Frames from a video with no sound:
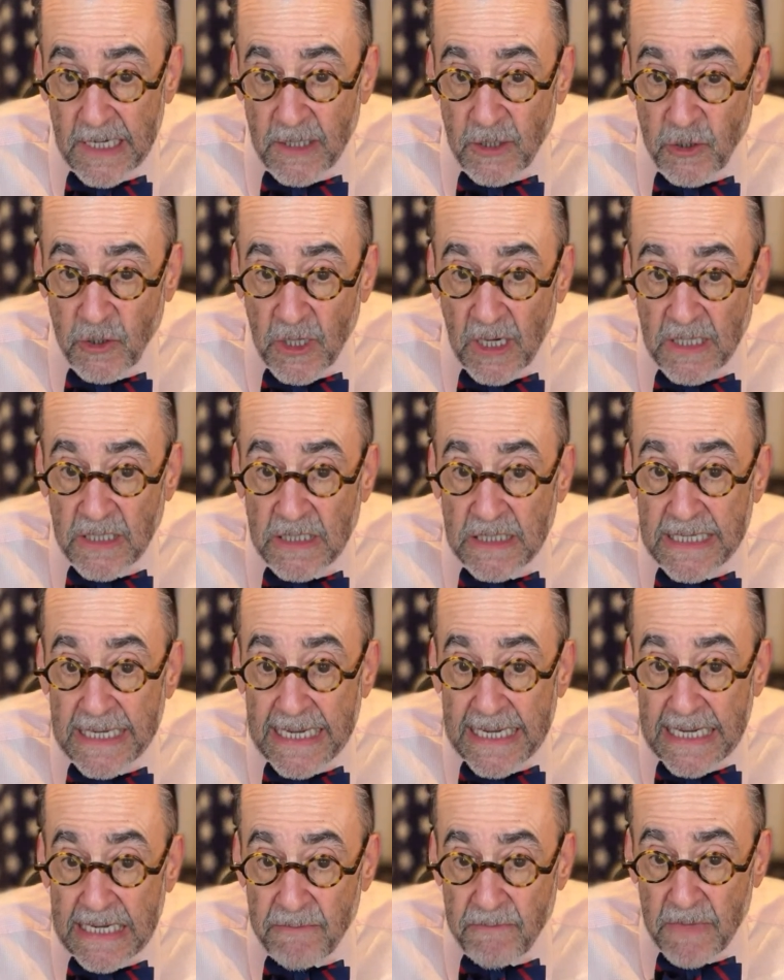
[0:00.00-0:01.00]
Just
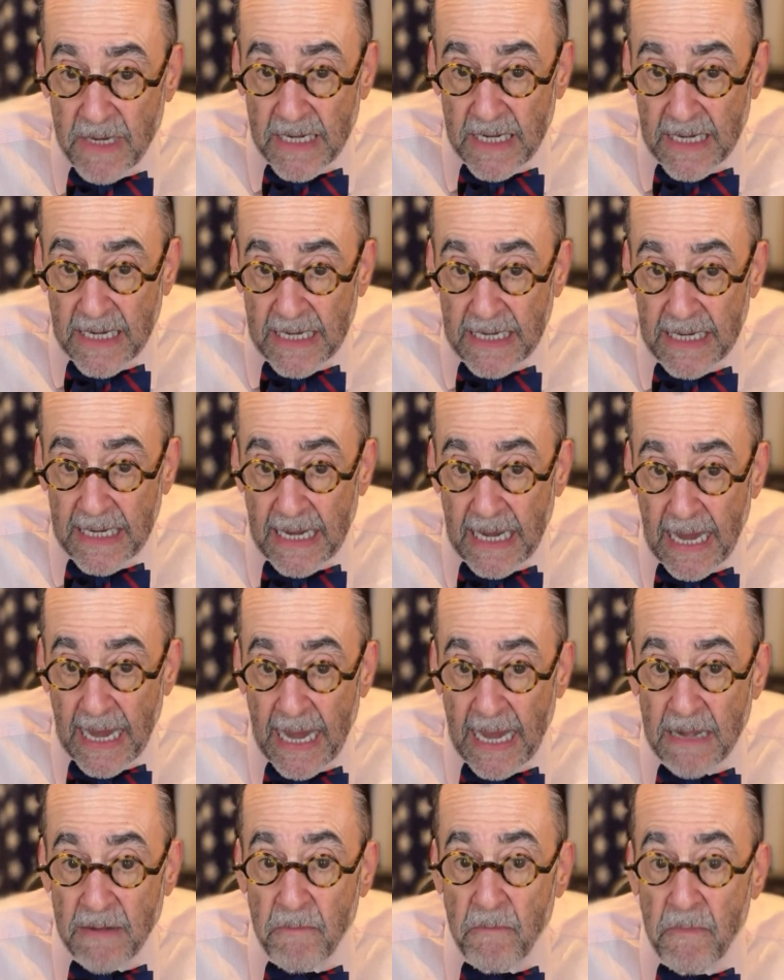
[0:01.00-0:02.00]
admit it.
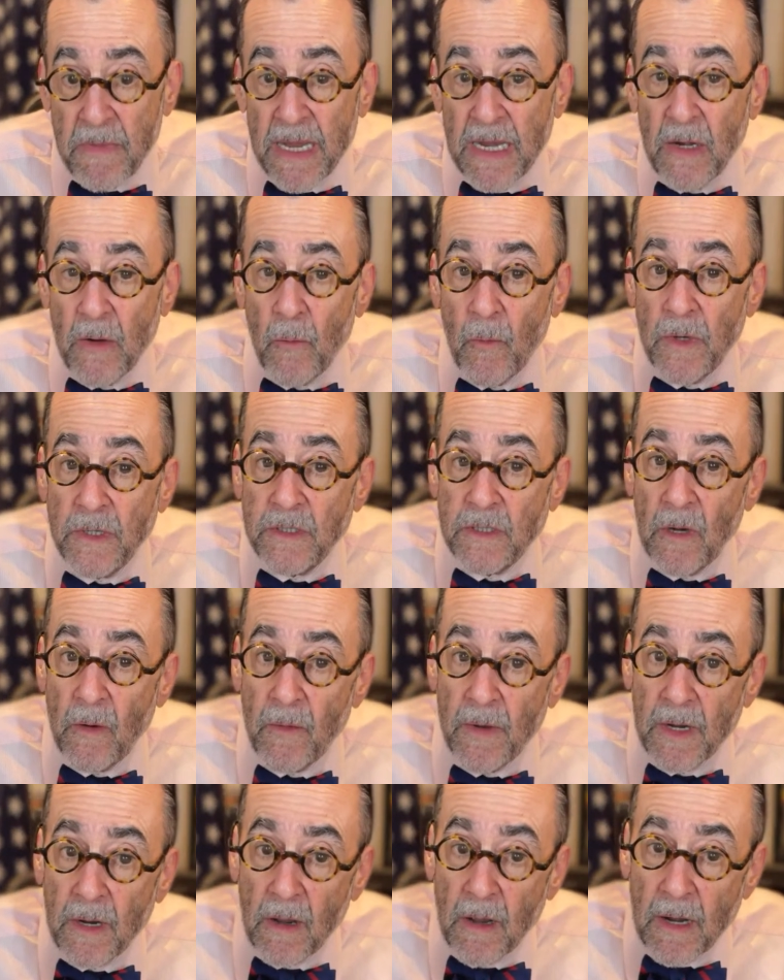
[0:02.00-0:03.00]
Admit what's
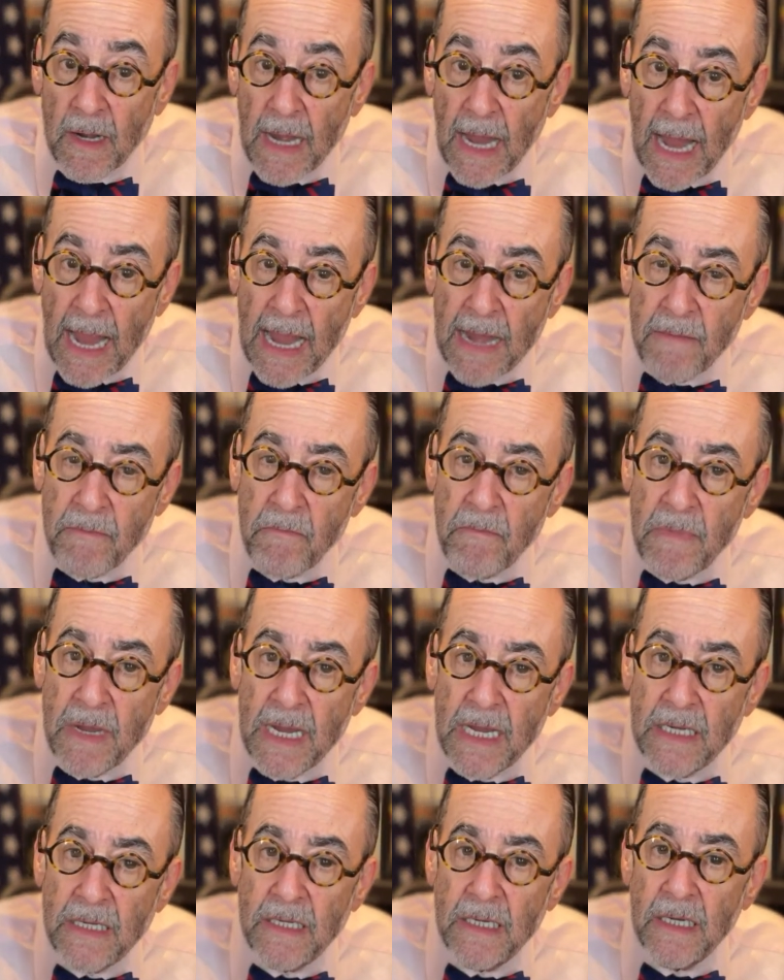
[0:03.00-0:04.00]
going on.
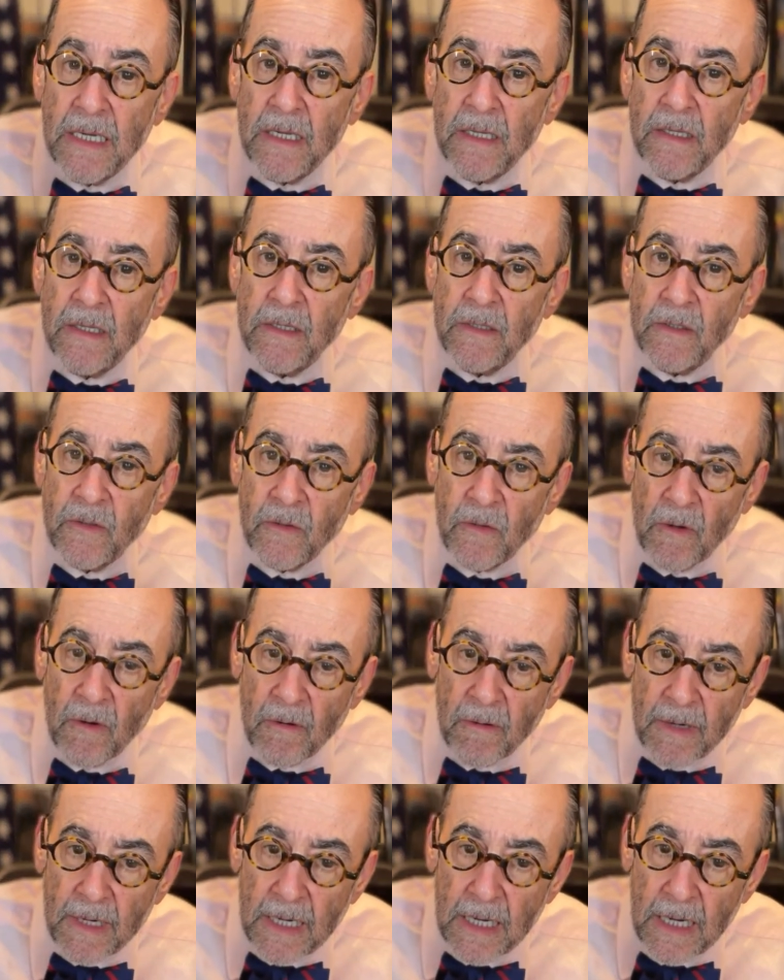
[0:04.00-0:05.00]
Admit the
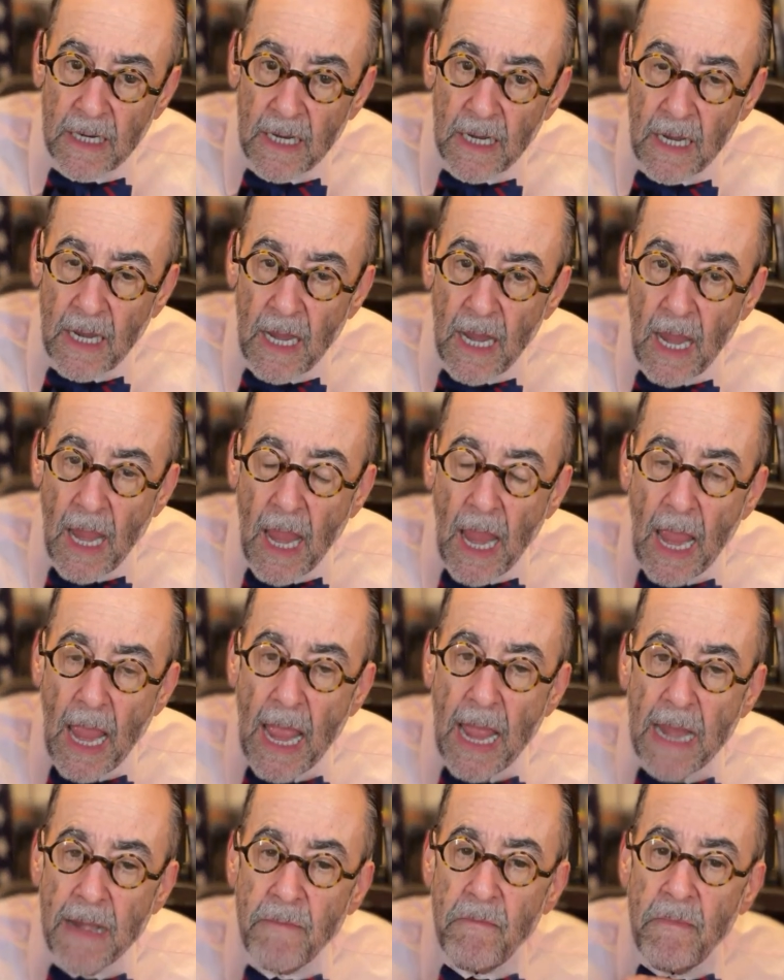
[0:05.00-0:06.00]
story.
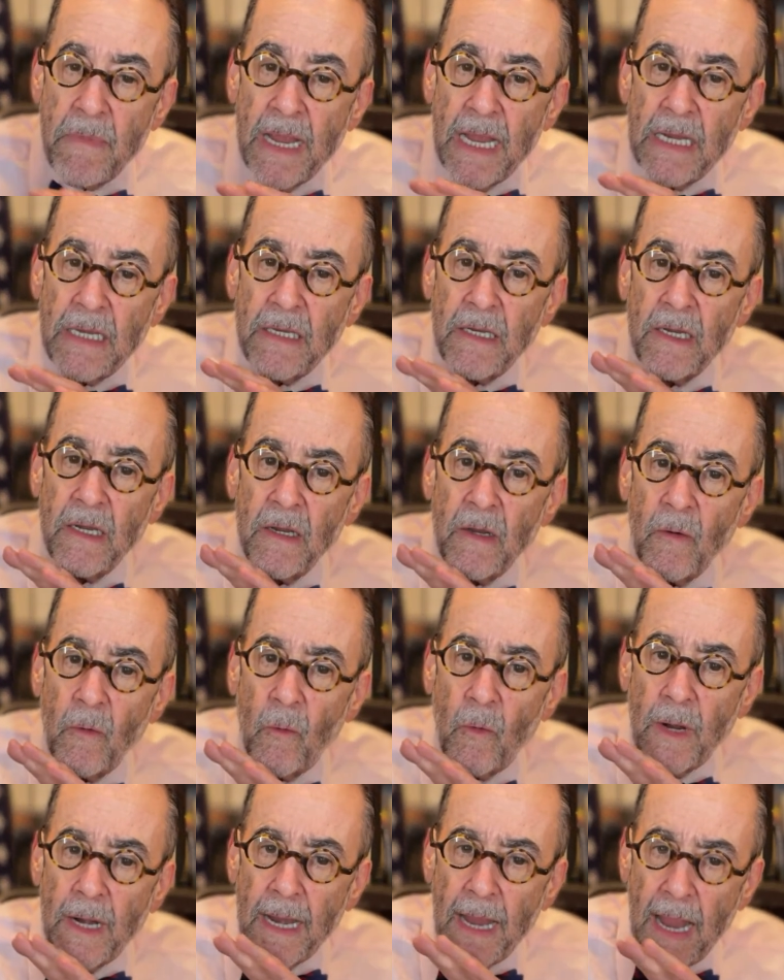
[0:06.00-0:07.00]
Admit
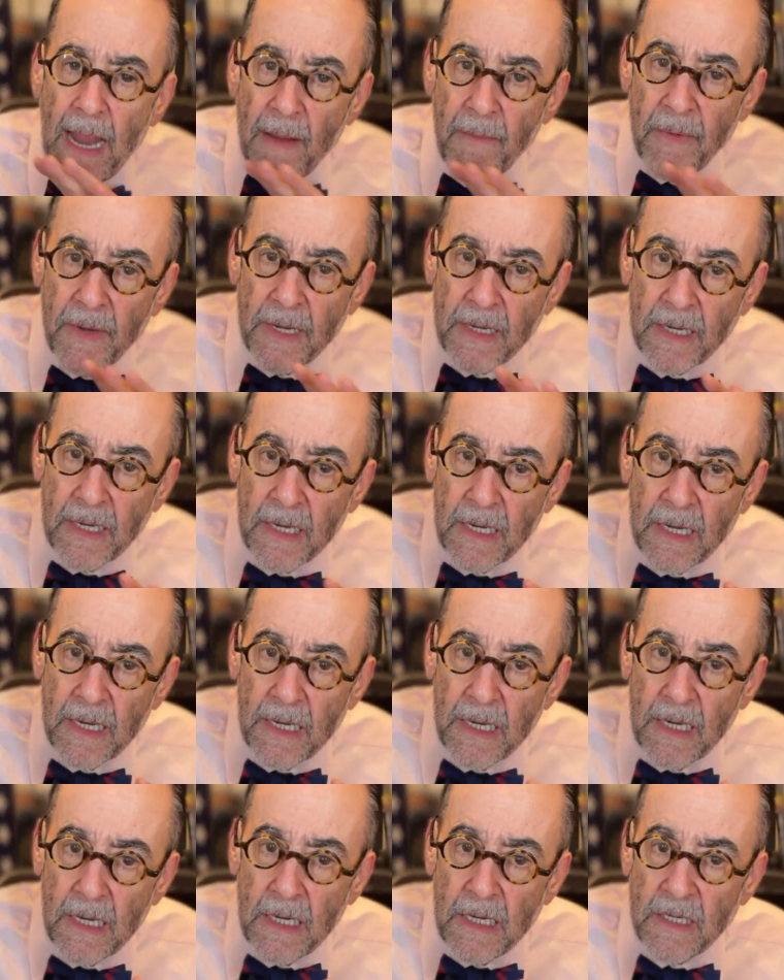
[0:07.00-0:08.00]
what happened.
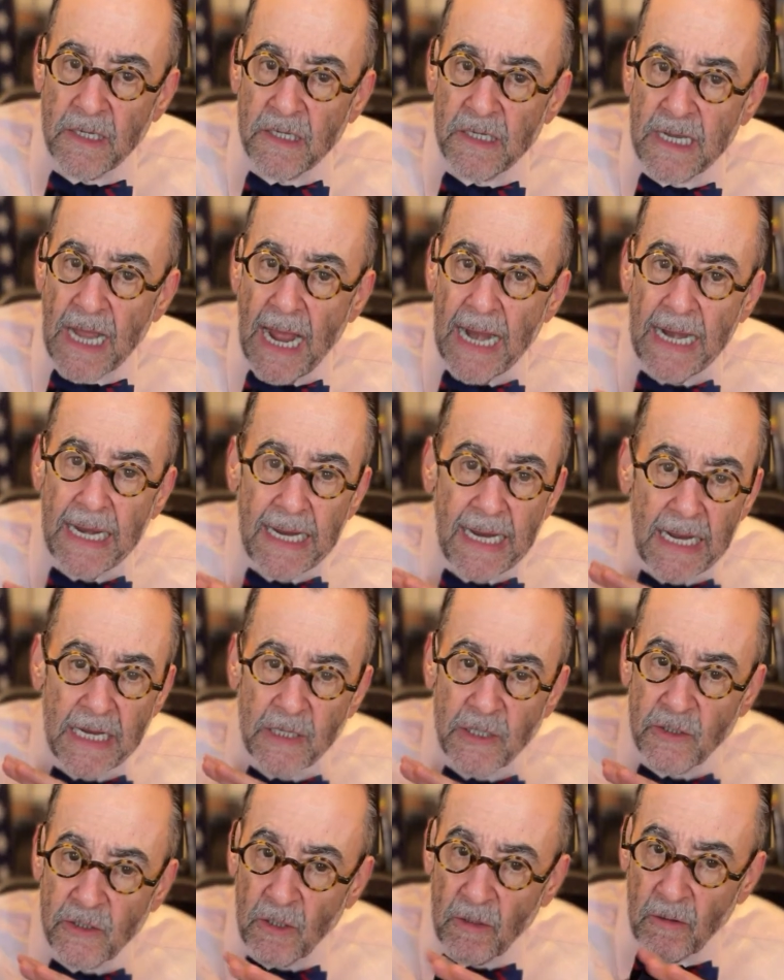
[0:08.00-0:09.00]
It's not
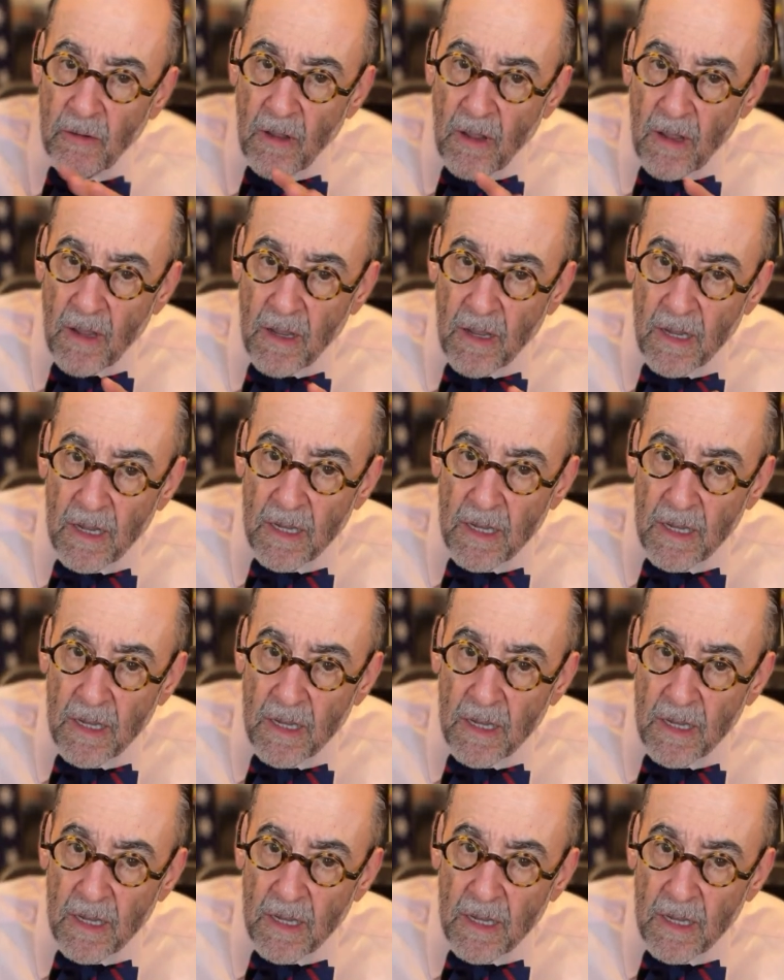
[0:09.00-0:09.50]
against the law.